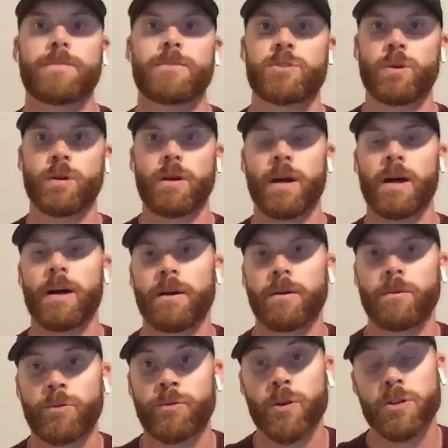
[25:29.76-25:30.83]

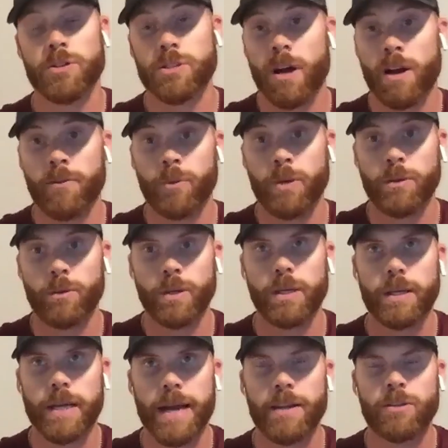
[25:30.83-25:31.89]
Well, first off, we
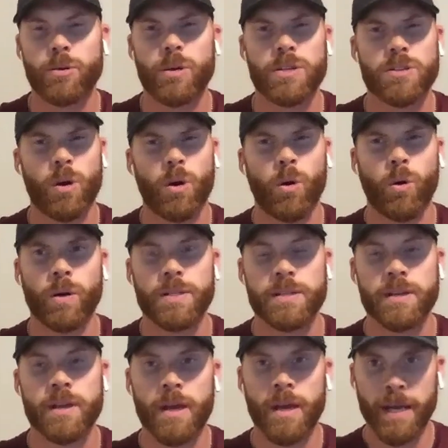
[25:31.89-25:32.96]
kind of do it as a whole.
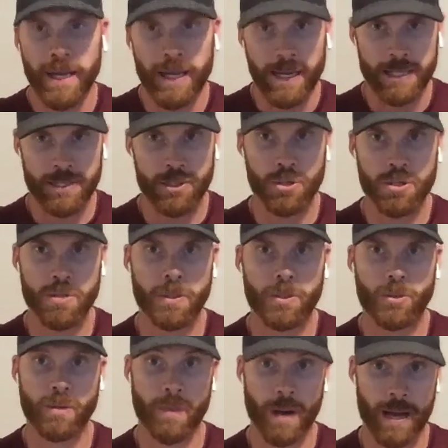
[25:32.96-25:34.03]
It's usually
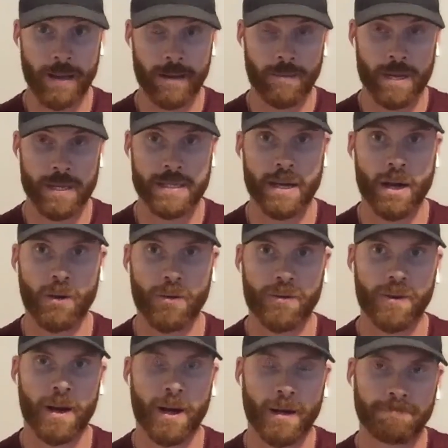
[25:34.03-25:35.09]
between myself,
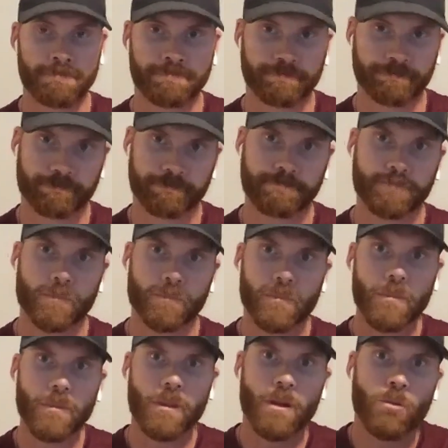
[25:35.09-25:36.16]

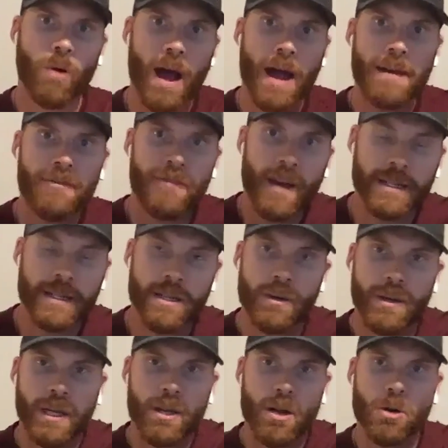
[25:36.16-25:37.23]
Ryan Fecto,
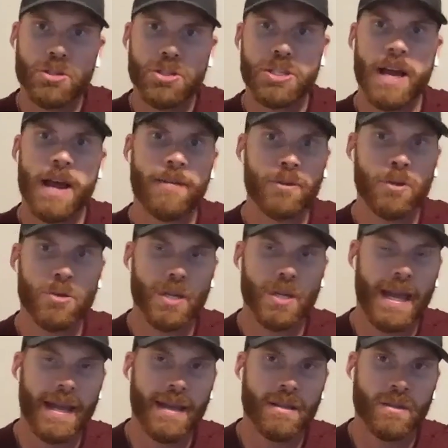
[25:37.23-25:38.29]
and then Coach Chef usually
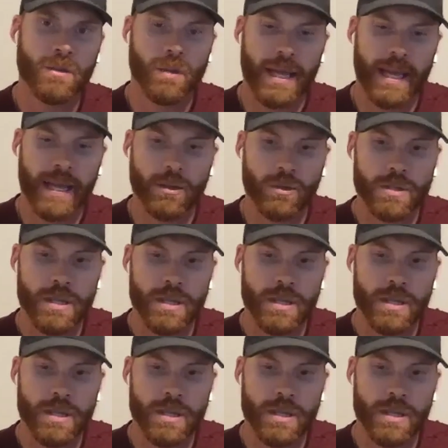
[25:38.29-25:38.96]
handles